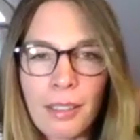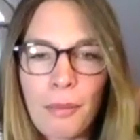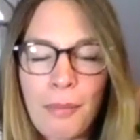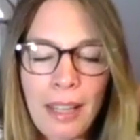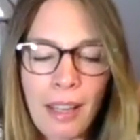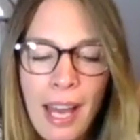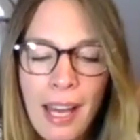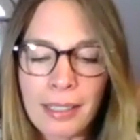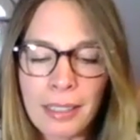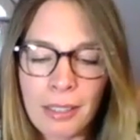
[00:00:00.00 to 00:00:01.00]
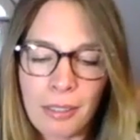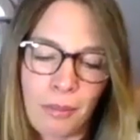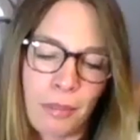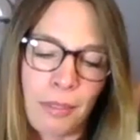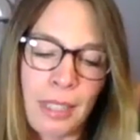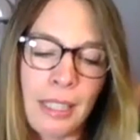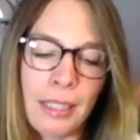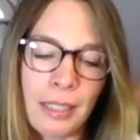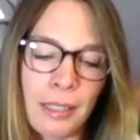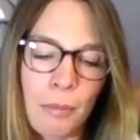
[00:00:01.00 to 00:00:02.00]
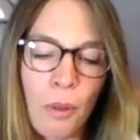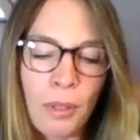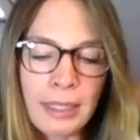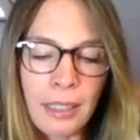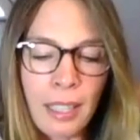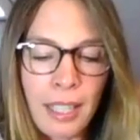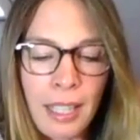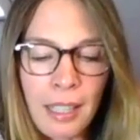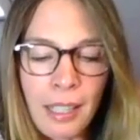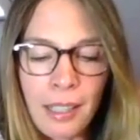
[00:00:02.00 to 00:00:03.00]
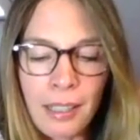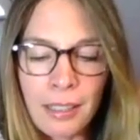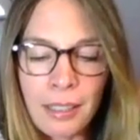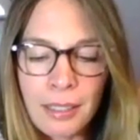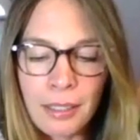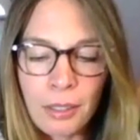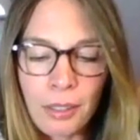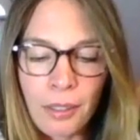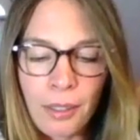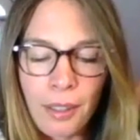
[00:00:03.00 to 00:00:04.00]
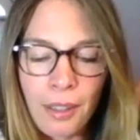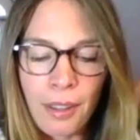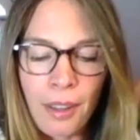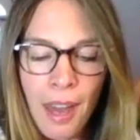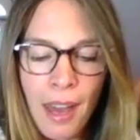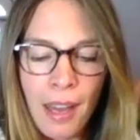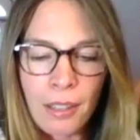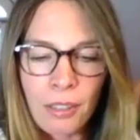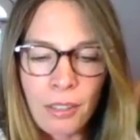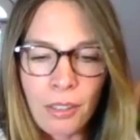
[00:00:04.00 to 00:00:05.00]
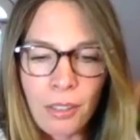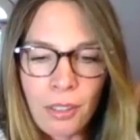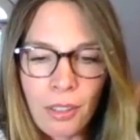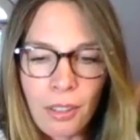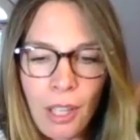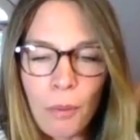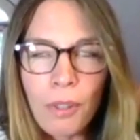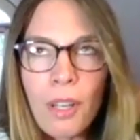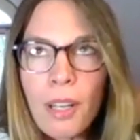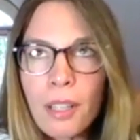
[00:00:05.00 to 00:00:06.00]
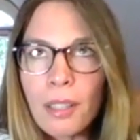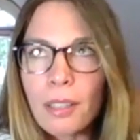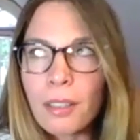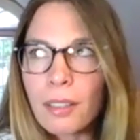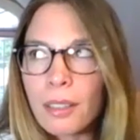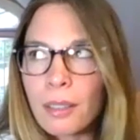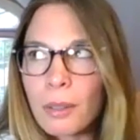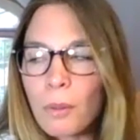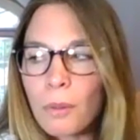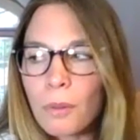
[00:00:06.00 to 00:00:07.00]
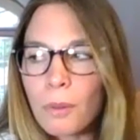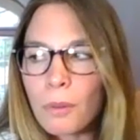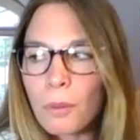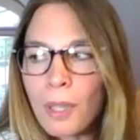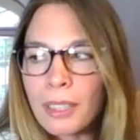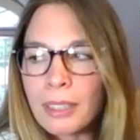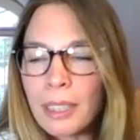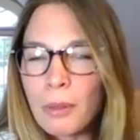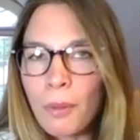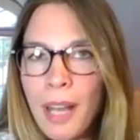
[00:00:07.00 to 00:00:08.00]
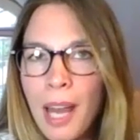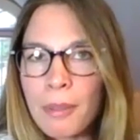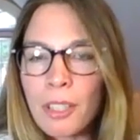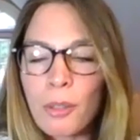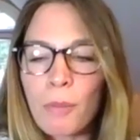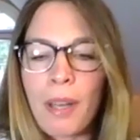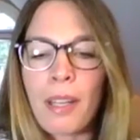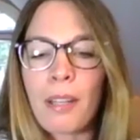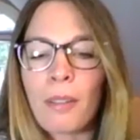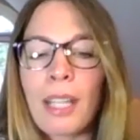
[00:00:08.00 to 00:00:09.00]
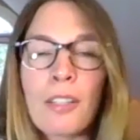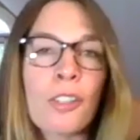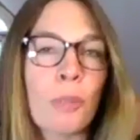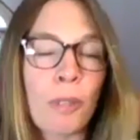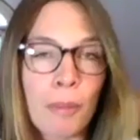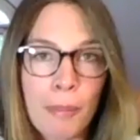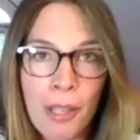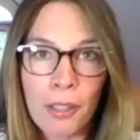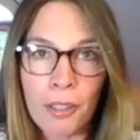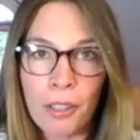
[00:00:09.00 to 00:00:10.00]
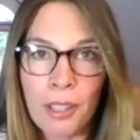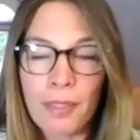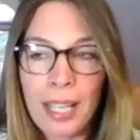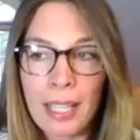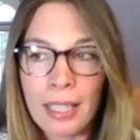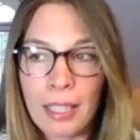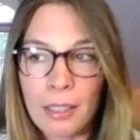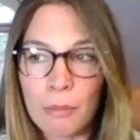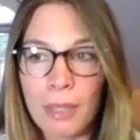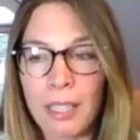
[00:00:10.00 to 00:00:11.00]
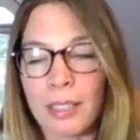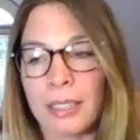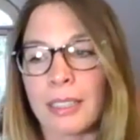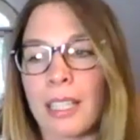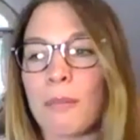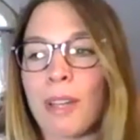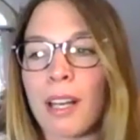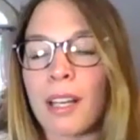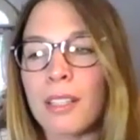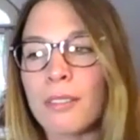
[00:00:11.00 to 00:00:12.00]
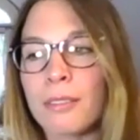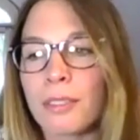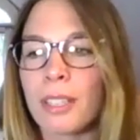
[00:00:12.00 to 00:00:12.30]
My last reason mostly is that I would not want to see what would happen to my relationship with my partner if I had a kid, because I'm kind of